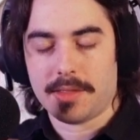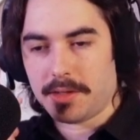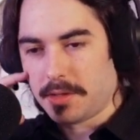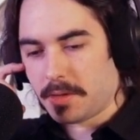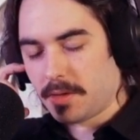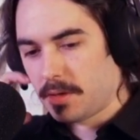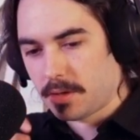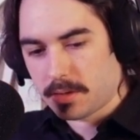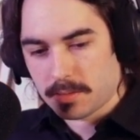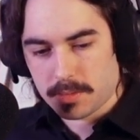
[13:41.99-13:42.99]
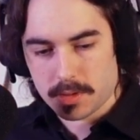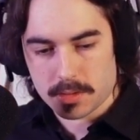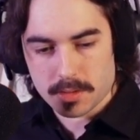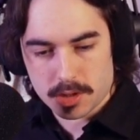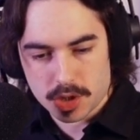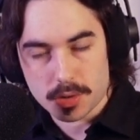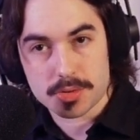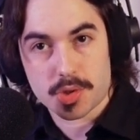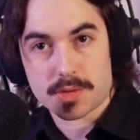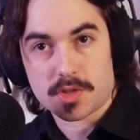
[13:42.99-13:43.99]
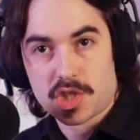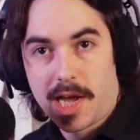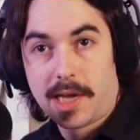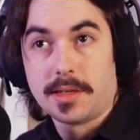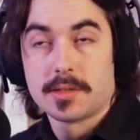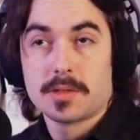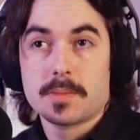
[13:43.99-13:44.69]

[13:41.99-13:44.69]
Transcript: the shoulders of giants.